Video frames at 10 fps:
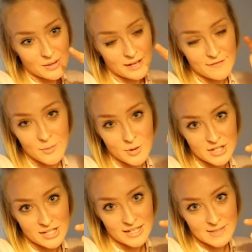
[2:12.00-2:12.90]
if you're
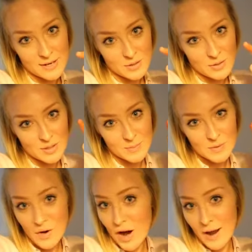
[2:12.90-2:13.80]
watching this, make sure you
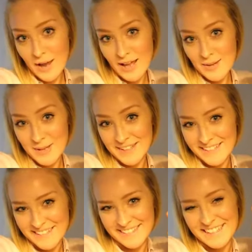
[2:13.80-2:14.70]
subscribe
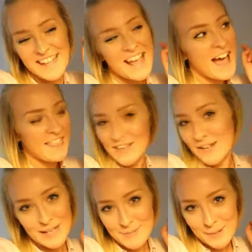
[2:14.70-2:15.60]
and then you
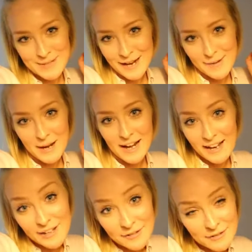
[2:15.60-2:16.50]
can keep up to date on my
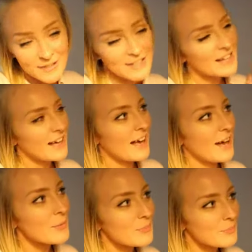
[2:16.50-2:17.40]
life.
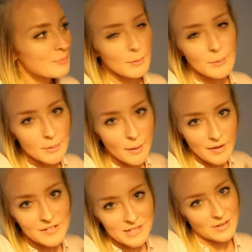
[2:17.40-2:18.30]
But we will go
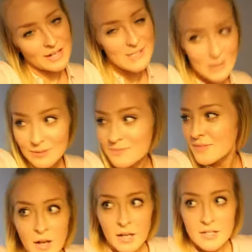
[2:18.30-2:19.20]
out for dinner again
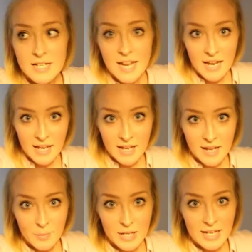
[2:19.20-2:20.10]
soon.
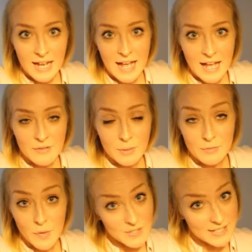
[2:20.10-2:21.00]
Today we have, well,
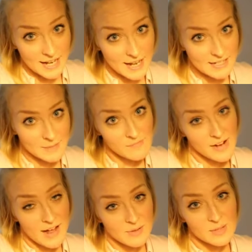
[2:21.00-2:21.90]
Ross's dad has been
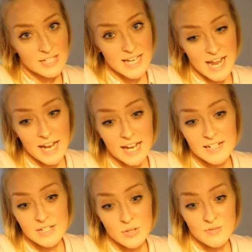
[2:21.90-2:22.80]
round
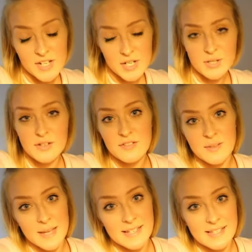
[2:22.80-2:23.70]
today to finish off the
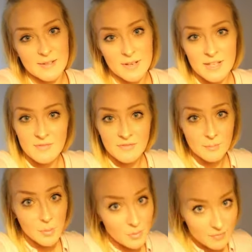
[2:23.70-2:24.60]
bits that we've
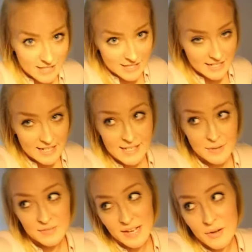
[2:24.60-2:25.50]
bought recently, so
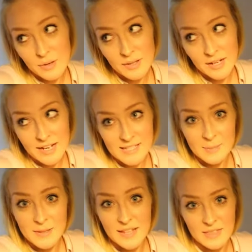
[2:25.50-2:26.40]
we've now got the lights
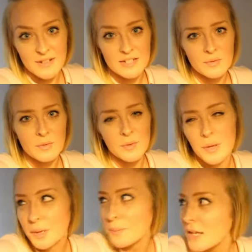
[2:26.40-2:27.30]
up in the other end of the
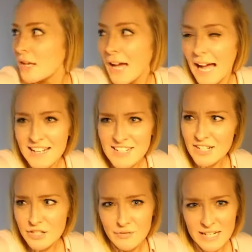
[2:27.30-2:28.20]
room. It actually
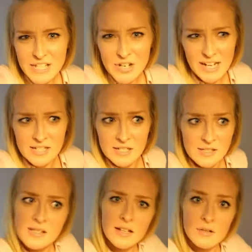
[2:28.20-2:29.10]
looks really strange, so
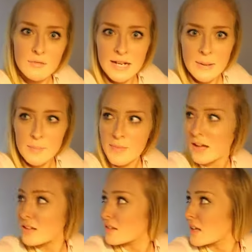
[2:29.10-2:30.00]
it's like a really,
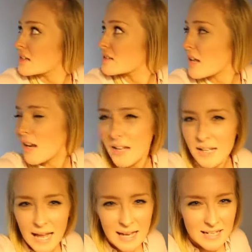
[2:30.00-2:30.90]
I guess they're
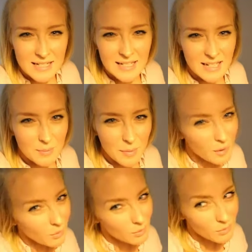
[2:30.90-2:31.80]
like LED
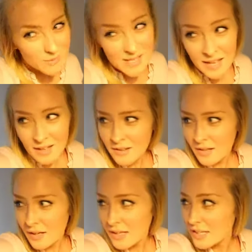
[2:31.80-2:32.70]
bulbs.
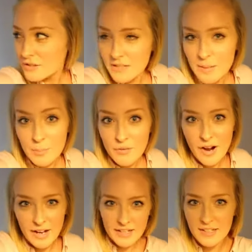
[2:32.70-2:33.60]
It looks really
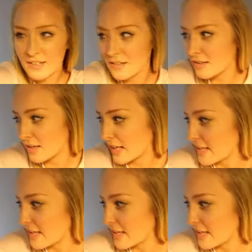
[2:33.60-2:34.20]
bright, like